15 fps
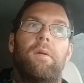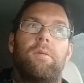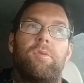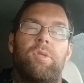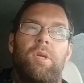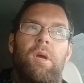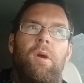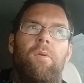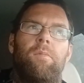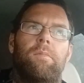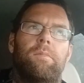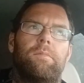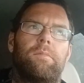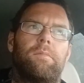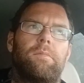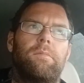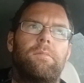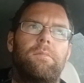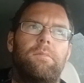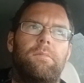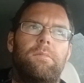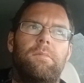So
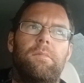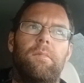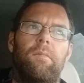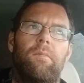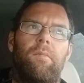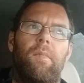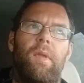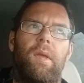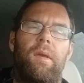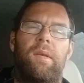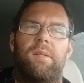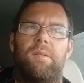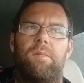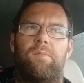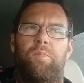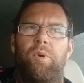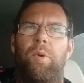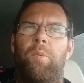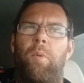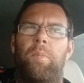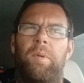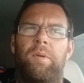it
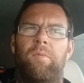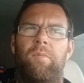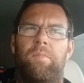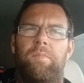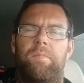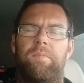probably was